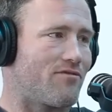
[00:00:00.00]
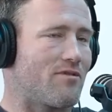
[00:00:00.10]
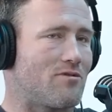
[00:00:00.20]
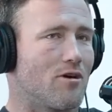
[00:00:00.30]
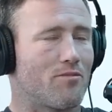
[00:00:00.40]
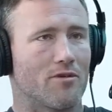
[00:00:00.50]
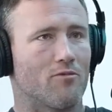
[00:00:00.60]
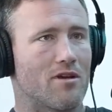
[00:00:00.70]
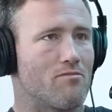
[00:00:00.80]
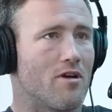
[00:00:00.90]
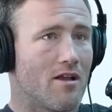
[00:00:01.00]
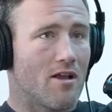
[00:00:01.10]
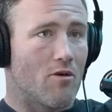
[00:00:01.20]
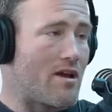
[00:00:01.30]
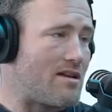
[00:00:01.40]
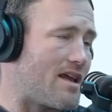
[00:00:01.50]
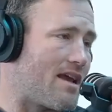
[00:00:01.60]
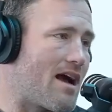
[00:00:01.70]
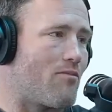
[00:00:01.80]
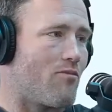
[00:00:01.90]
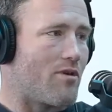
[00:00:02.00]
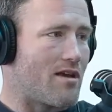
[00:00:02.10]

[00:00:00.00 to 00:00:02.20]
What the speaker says: If they drop it, we D up.